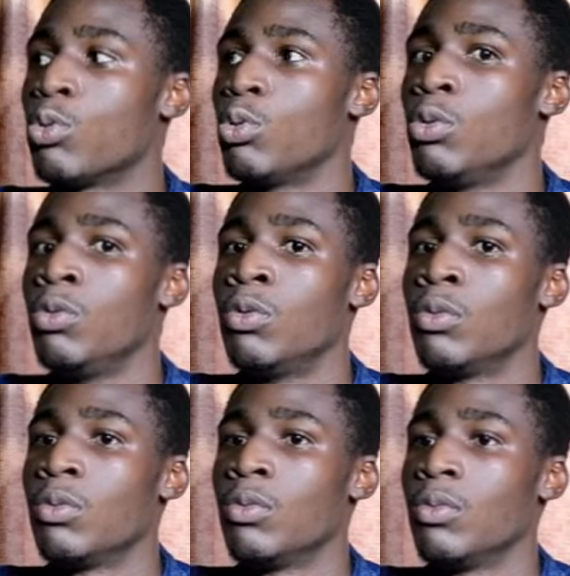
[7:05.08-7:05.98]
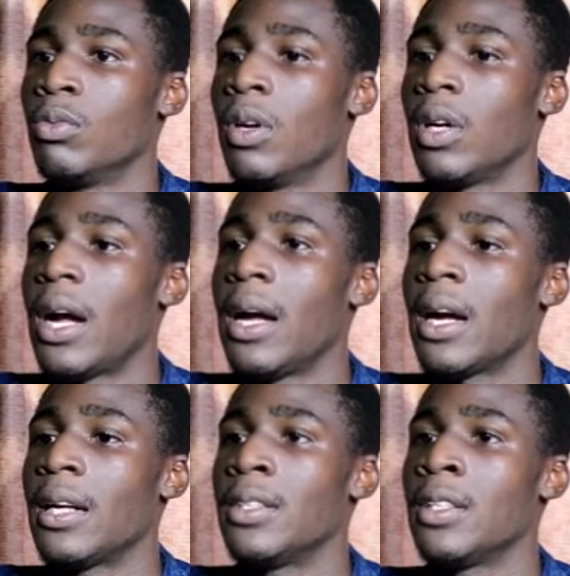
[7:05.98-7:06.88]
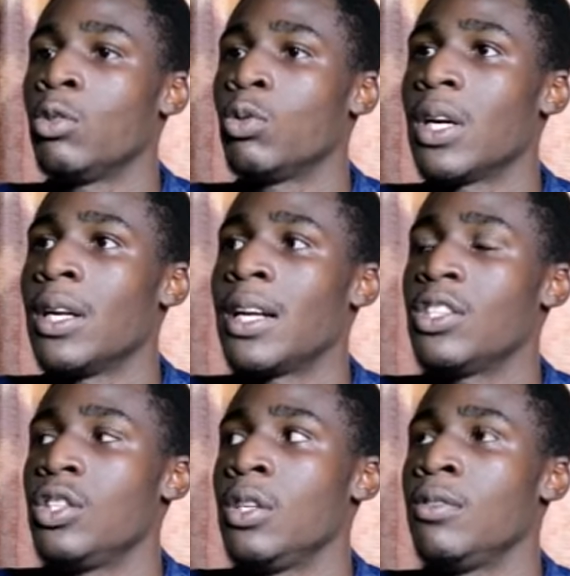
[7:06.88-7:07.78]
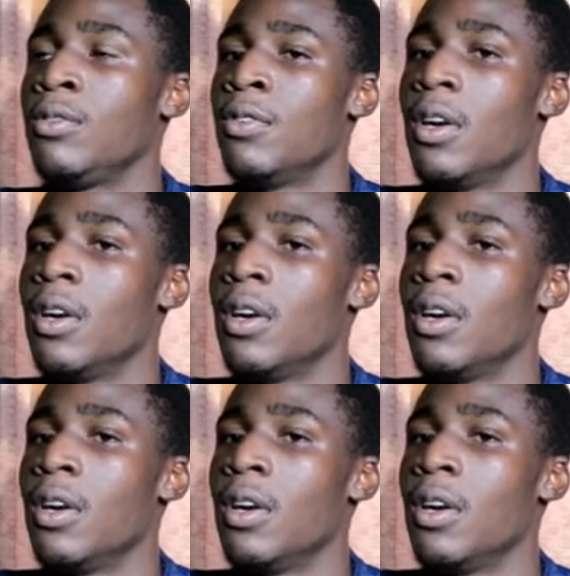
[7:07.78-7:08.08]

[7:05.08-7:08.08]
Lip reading: zone, I think you can achieve